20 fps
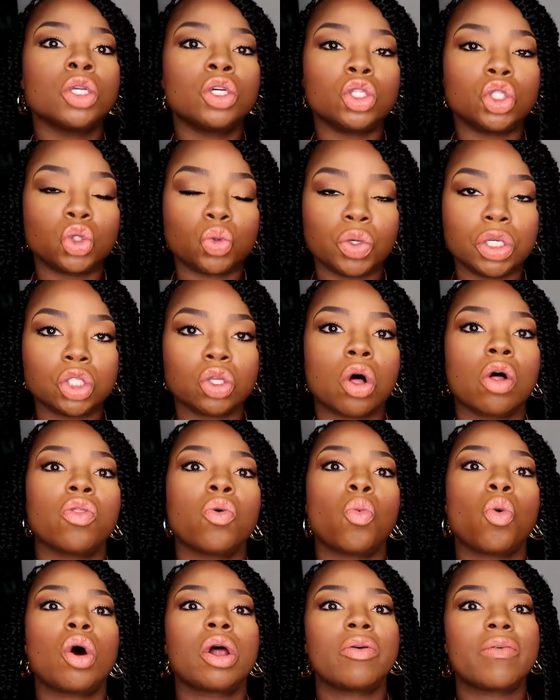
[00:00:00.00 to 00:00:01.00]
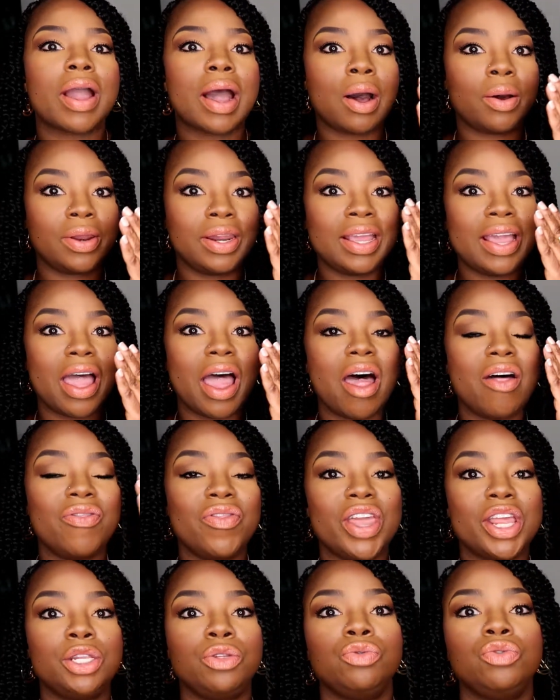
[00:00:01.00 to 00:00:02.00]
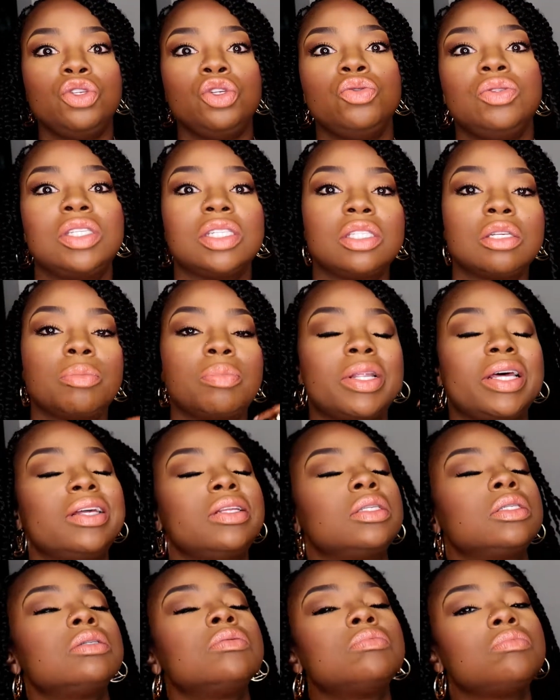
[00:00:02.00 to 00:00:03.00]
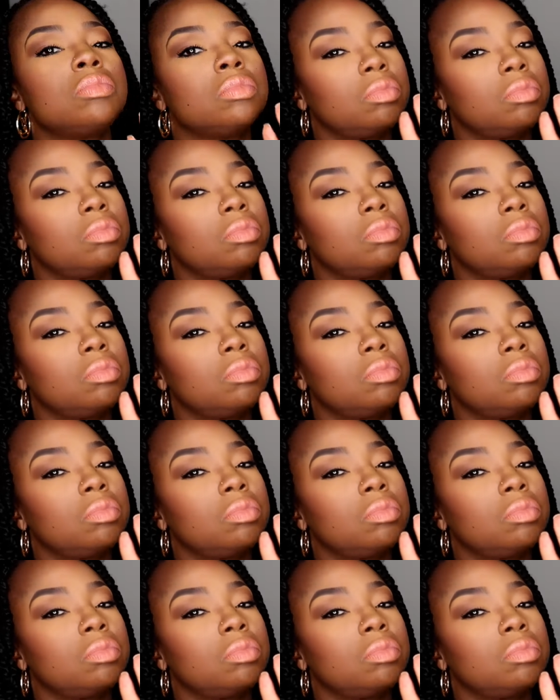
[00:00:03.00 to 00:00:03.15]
Squeeze all the water out, and then you use it to blend.